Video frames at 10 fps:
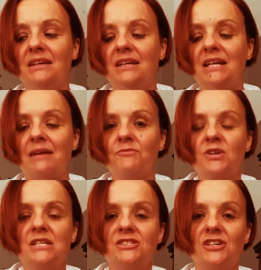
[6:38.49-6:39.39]
and I'm
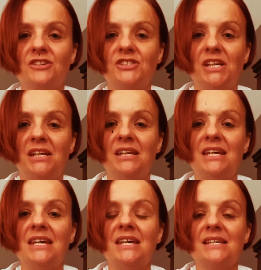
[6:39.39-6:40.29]
researching
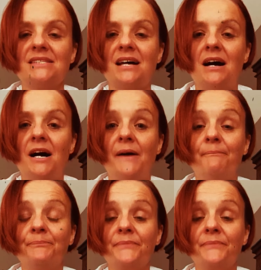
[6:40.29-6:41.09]
is um,